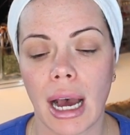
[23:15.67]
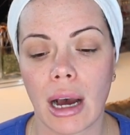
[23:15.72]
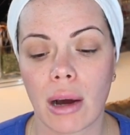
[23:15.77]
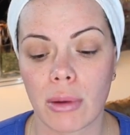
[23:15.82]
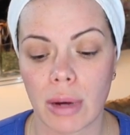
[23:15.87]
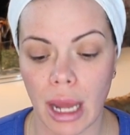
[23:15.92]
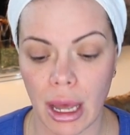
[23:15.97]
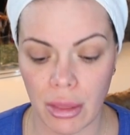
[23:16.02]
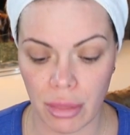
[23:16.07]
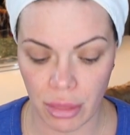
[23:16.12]

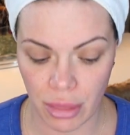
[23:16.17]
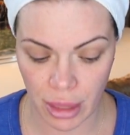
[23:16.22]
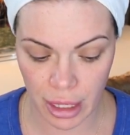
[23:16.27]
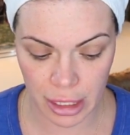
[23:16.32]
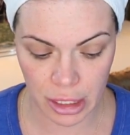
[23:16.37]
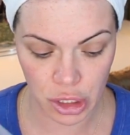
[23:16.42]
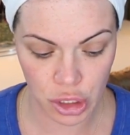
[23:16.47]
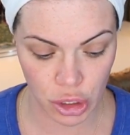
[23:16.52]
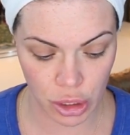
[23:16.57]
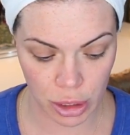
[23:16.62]
out and
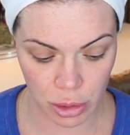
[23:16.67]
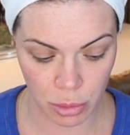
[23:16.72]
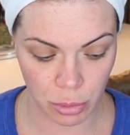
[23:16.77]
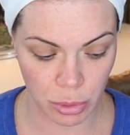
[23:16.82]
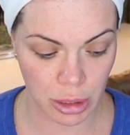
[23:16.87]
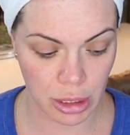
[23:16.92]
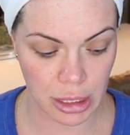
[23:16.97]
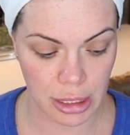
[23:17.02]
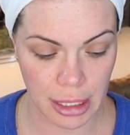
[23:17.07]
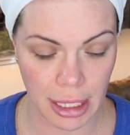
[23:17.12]
then just
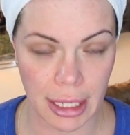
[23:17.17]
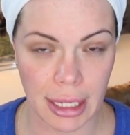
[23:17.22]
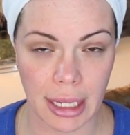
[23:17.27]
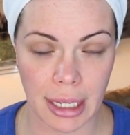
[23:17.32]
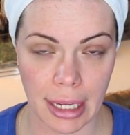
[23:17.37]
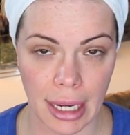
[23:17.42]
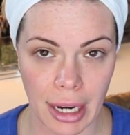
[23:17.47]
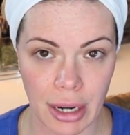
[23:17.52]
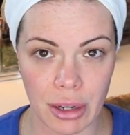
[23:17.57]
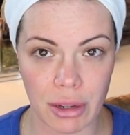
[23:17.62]
really
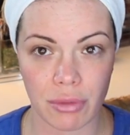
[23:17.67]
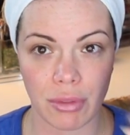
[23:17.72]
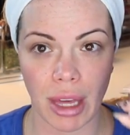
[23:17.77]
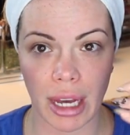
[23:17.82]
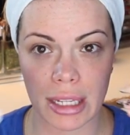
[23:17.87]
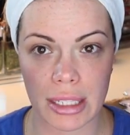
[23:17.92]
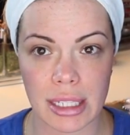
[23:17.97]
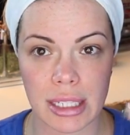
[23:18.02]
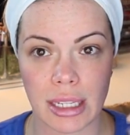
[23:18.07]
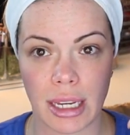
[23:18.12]
taking care of
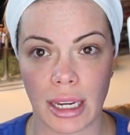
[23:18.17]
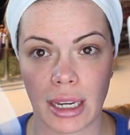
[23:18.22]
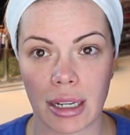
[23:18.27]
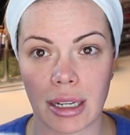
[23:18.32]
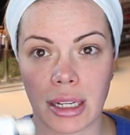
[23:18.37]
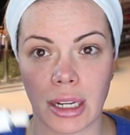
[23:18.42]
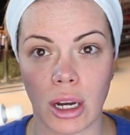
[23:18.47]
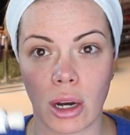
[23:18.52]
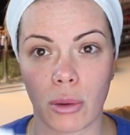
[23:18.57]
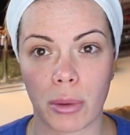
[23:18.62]
that
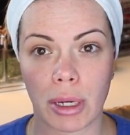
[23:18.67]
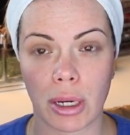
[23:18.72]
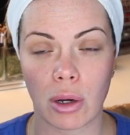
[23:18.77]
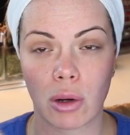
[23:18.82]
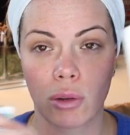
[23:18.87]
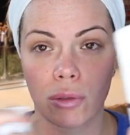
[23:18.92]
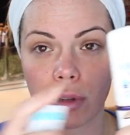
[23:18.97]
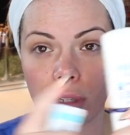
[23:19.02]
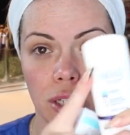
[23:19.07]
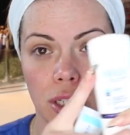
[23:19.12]
skin and going
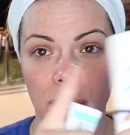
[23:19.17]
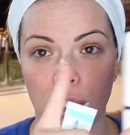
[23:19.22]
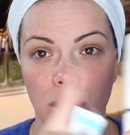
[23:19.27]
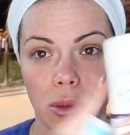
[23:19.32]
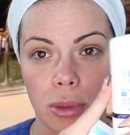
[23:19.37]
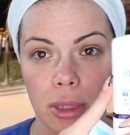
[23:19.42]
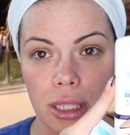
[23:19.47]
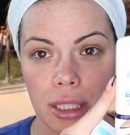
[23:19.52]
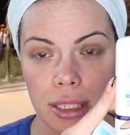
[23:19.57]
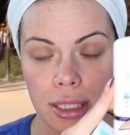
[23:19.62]
over you know
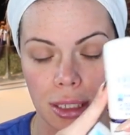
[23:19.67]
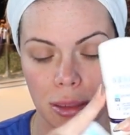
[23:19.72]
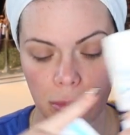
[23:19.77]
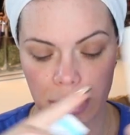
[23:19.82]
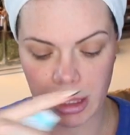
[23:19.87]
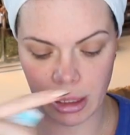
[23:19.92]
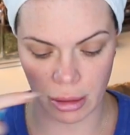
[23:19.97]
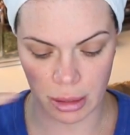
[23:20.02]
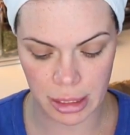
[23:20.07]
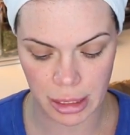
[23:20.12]
what the
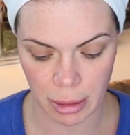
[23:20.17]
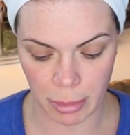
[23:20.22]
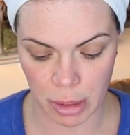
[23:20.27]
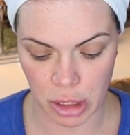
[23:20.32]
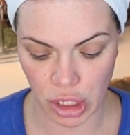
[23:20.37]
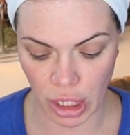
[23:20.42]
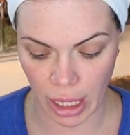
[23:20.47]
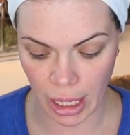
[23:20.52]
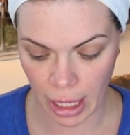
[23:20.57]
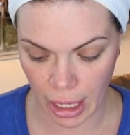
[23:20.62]
deep sun
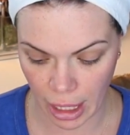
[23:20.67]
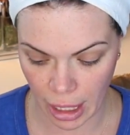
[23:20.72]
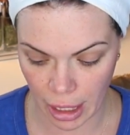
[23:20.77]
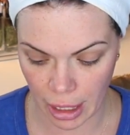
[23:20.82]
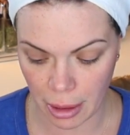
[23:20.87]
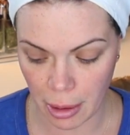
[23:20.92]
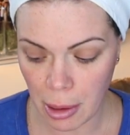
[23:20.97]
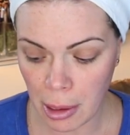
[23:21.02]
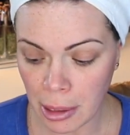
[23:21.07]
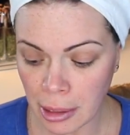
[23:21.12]
damage I
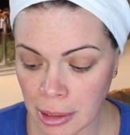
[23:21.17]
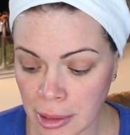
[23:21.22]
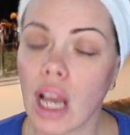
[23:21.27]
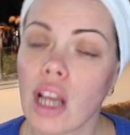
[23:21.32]
had